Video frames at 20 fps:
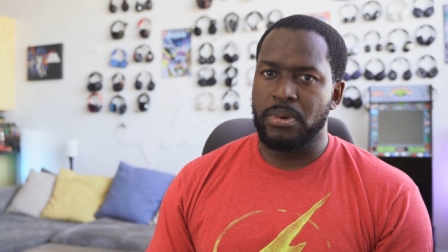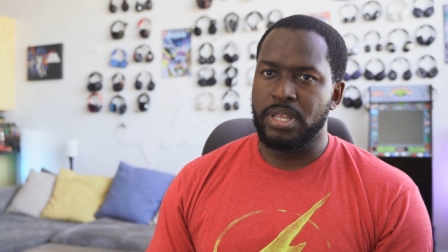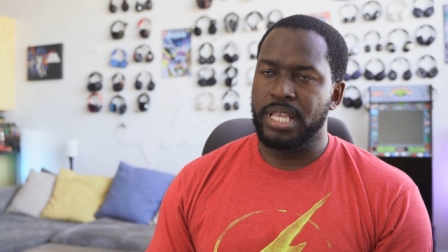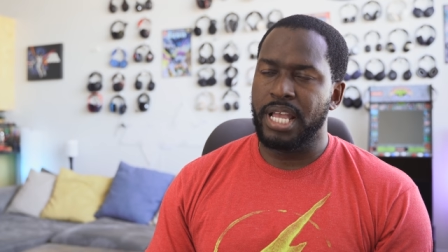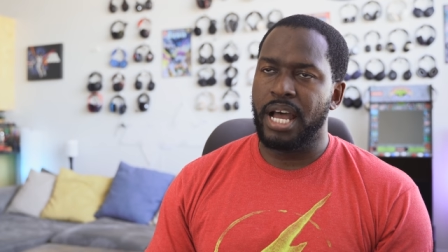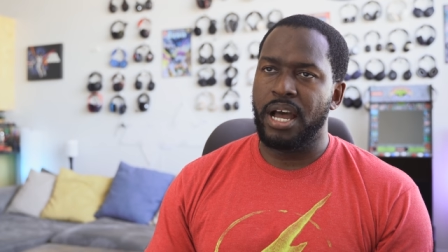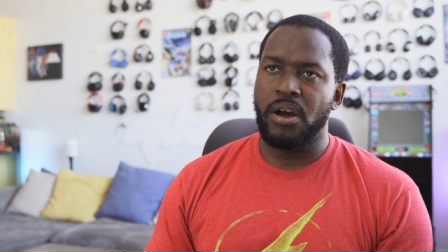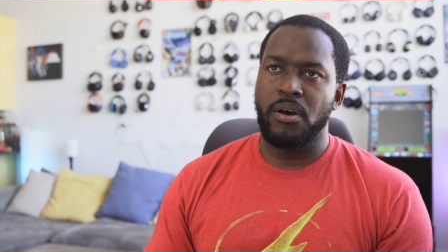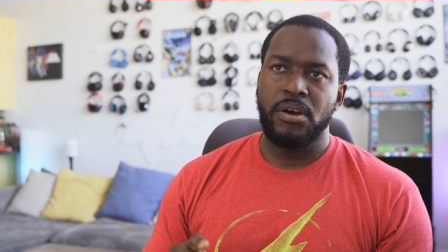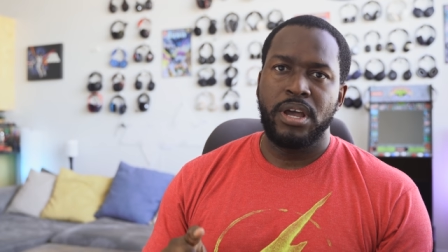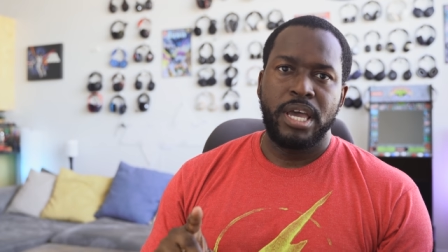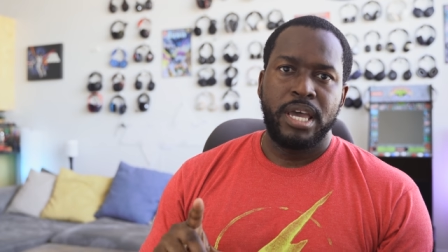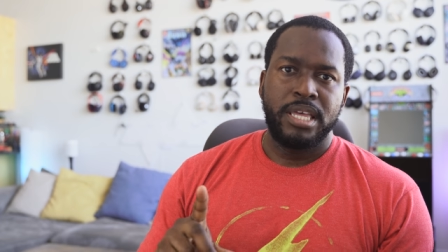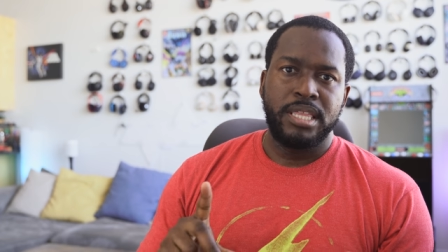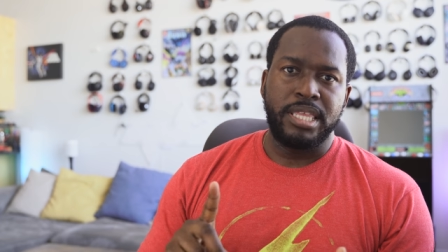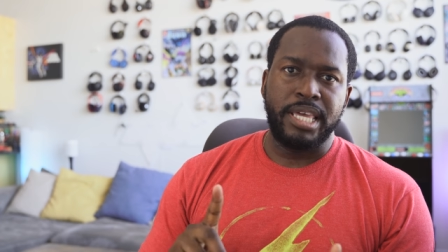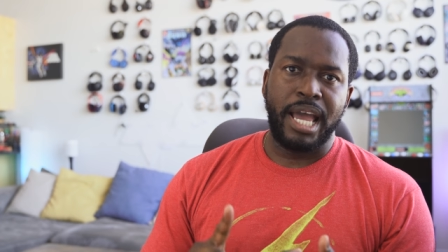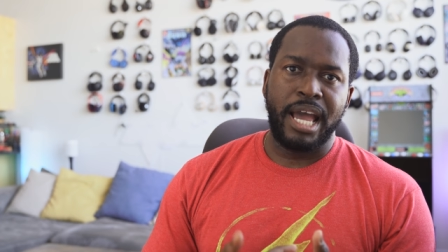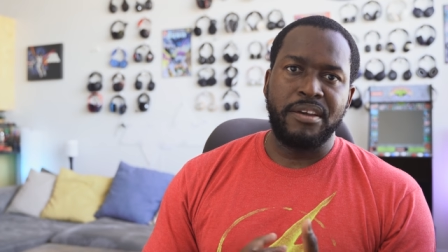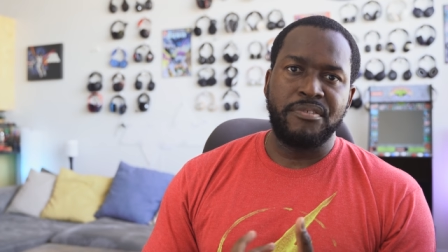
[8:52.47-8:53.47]
Now,
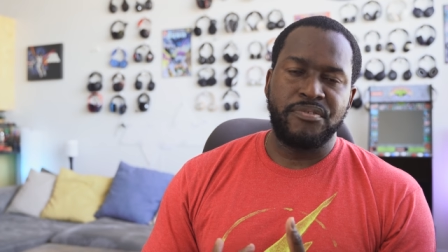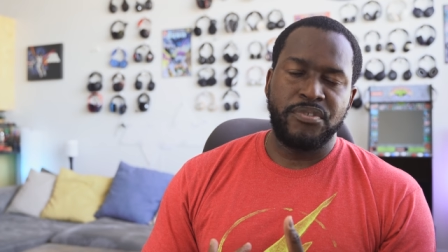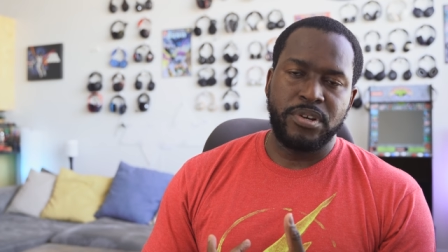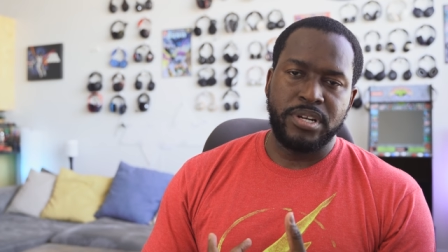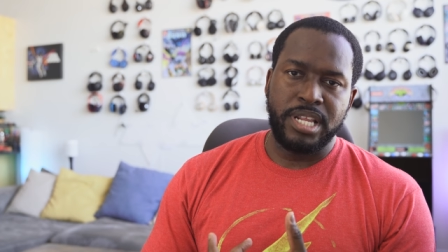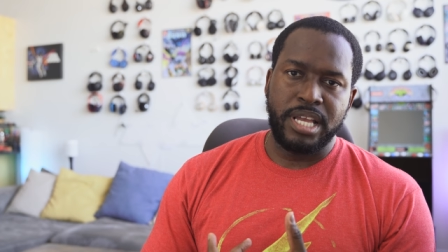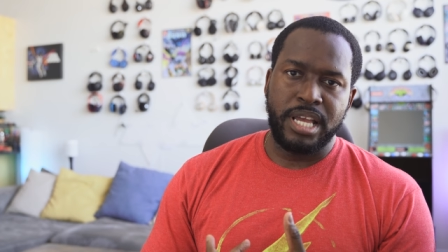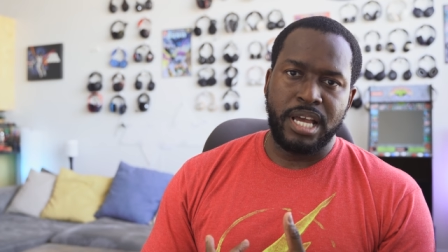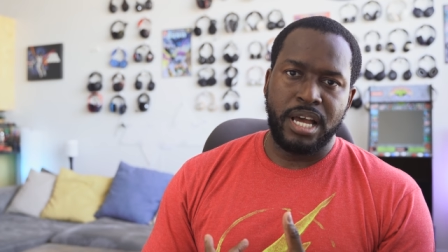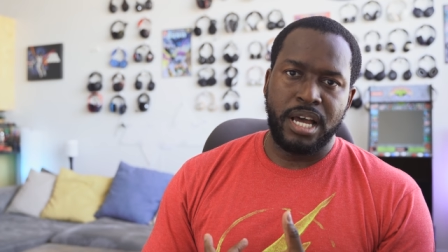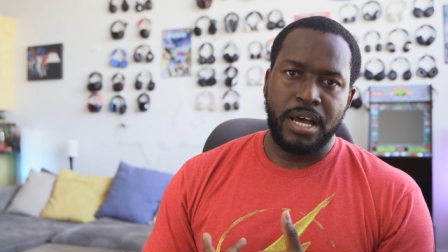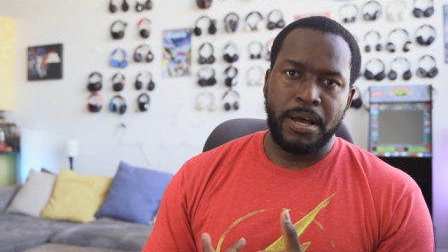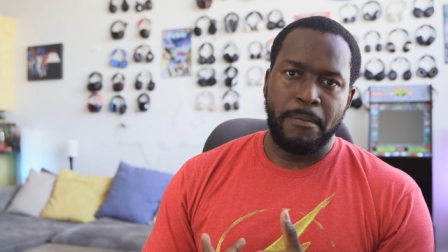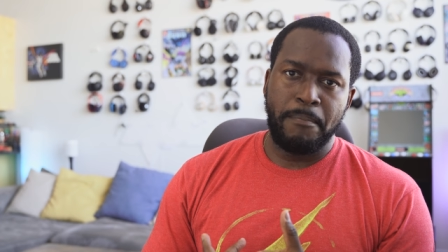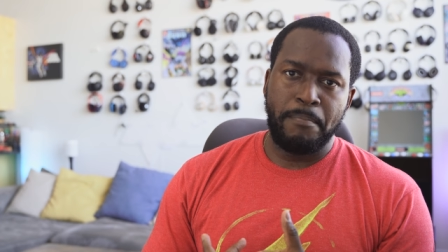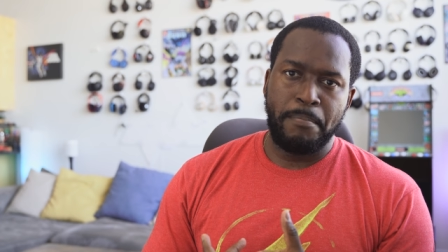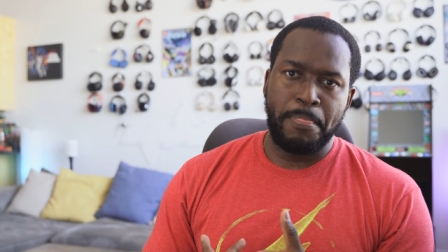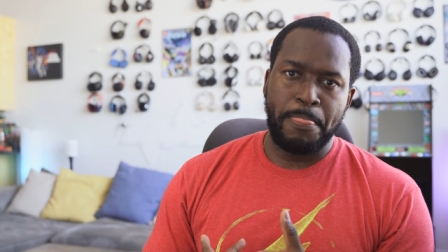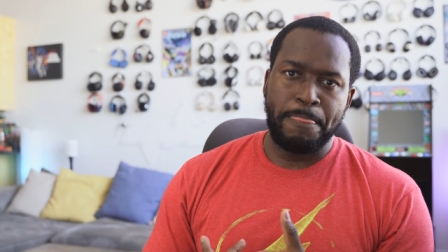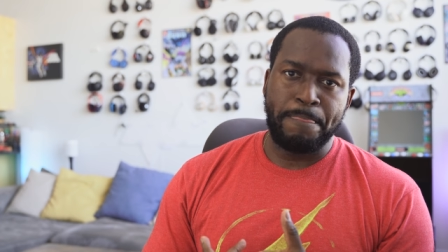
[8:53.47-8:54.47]
the iPhone
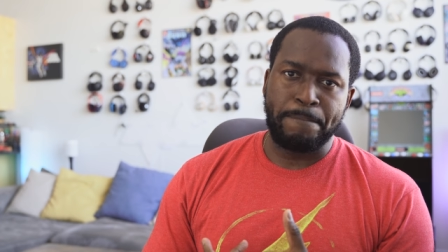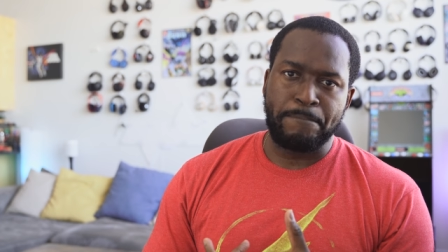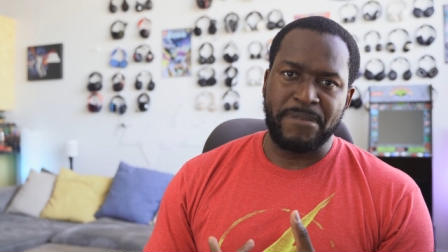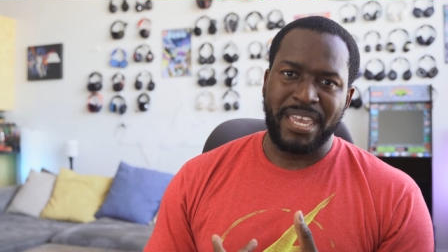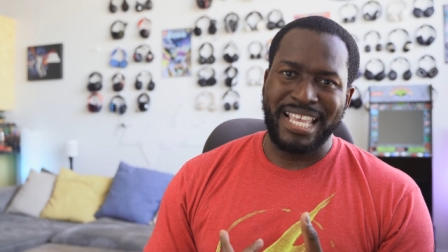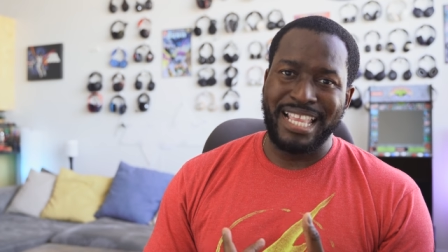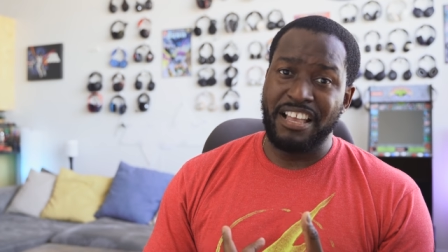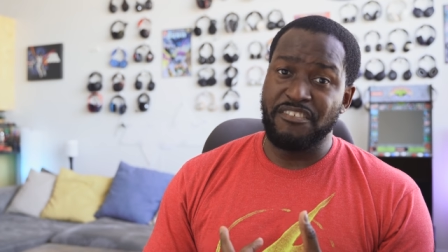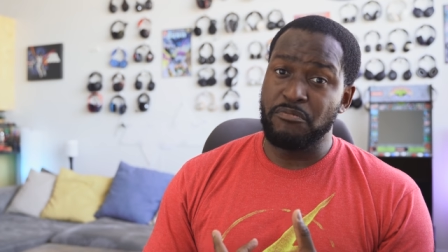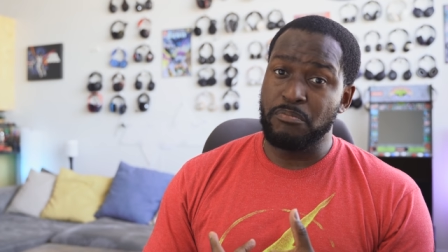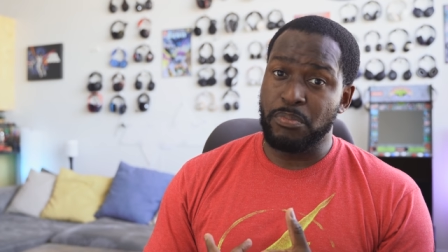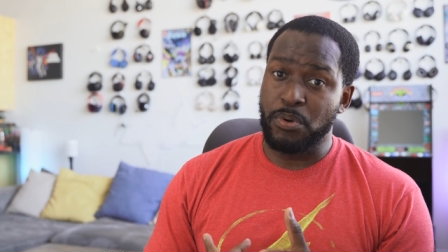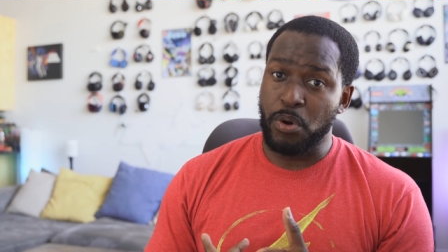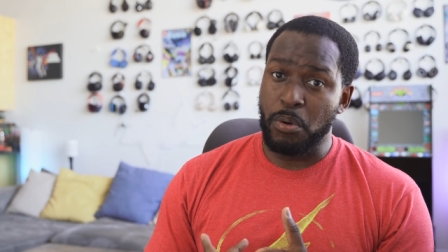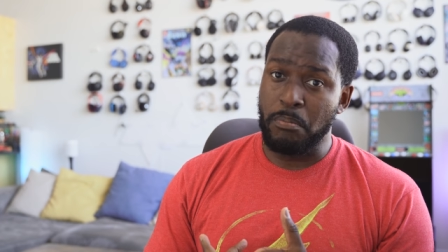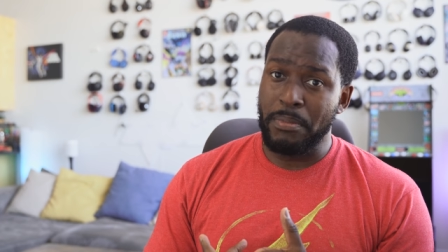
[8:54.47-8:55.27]
11 Pro